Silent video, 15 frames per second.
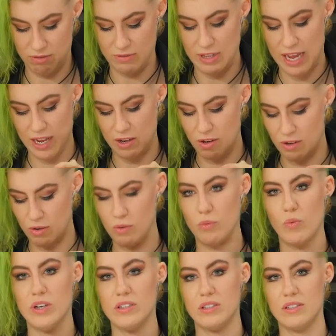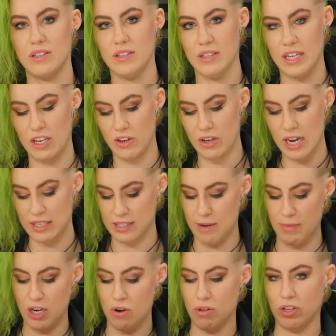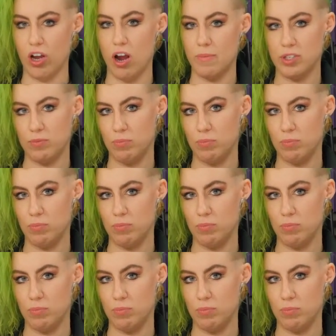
Like, what is? Can you guys let me know in the comments